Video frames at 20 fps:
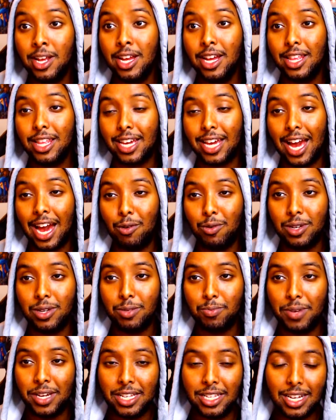The cat was
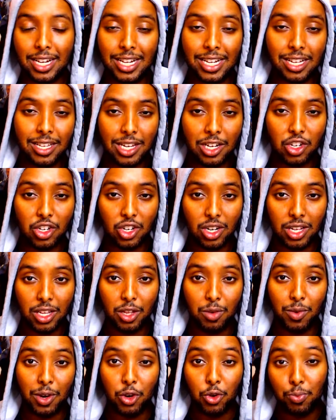basically essentially the
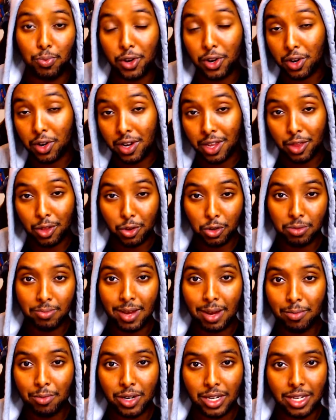one who put her in those
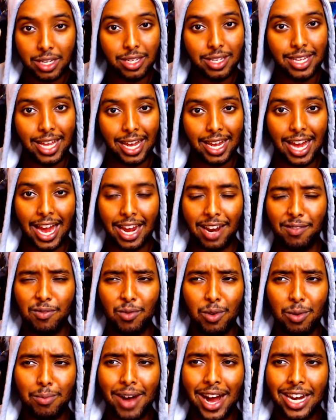memories that kind of
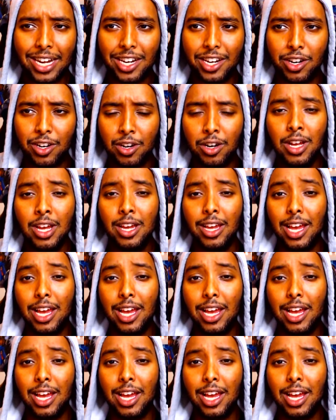reminded her.